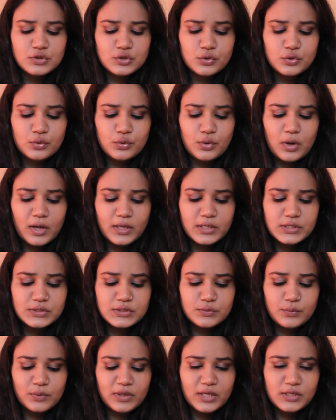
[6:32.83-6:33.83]
So I
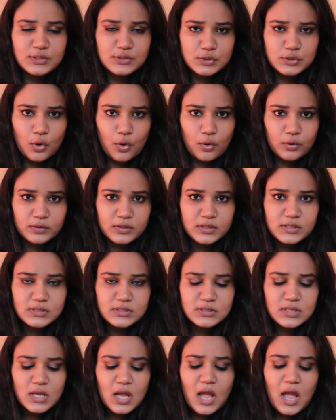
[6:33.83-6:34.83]
when I saw
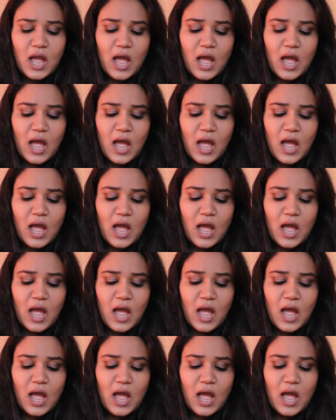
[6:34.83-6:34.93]
this,